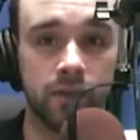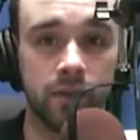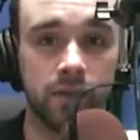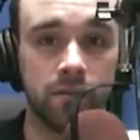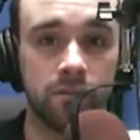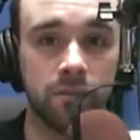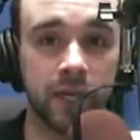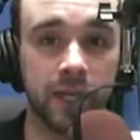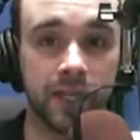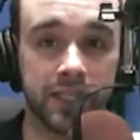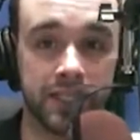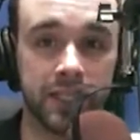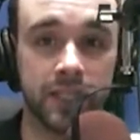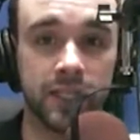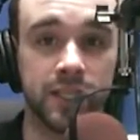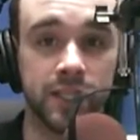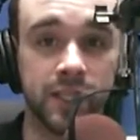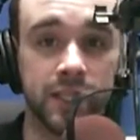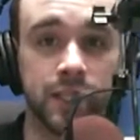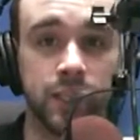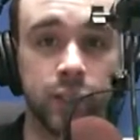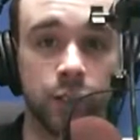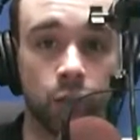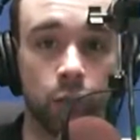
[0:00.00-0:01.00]
Because he
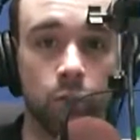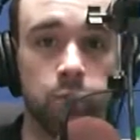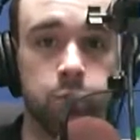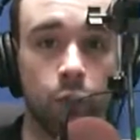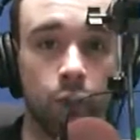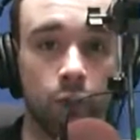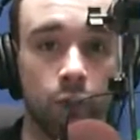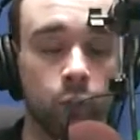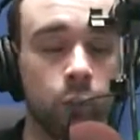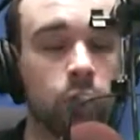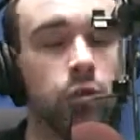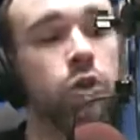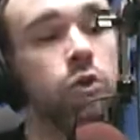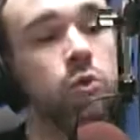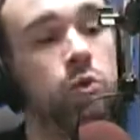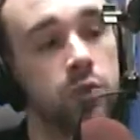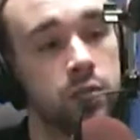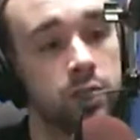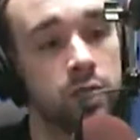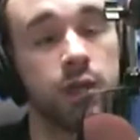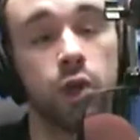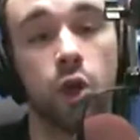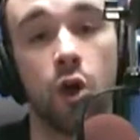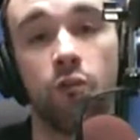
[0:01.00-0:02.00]
sees the report, which
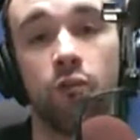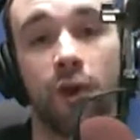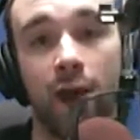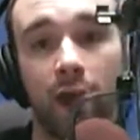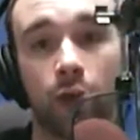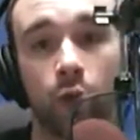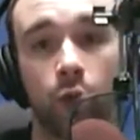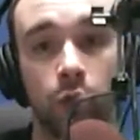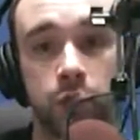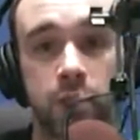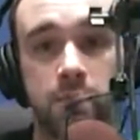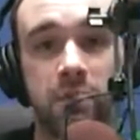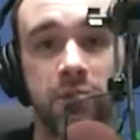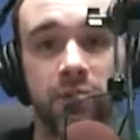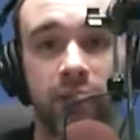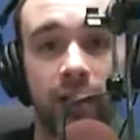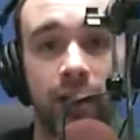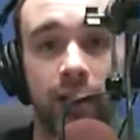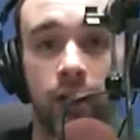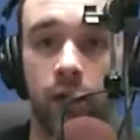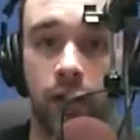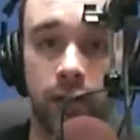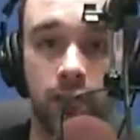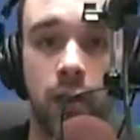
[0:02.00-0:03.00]
did go viral, to be
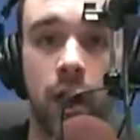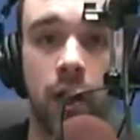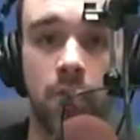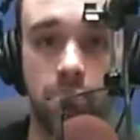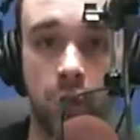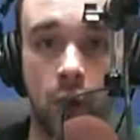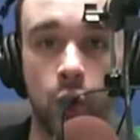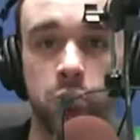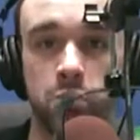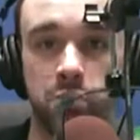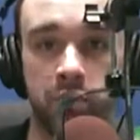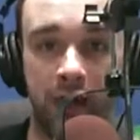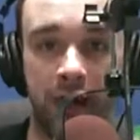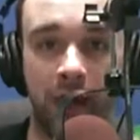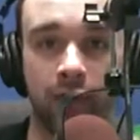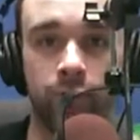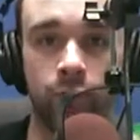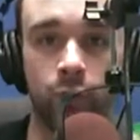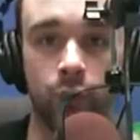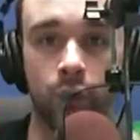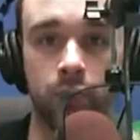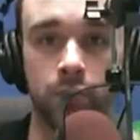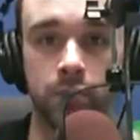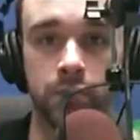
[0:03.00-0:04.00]
fair, on most
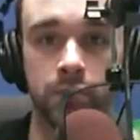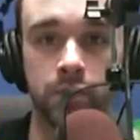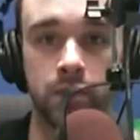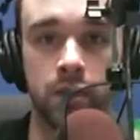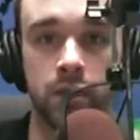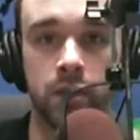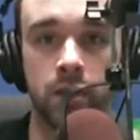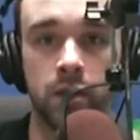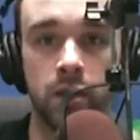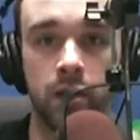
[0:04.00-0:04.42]
platforms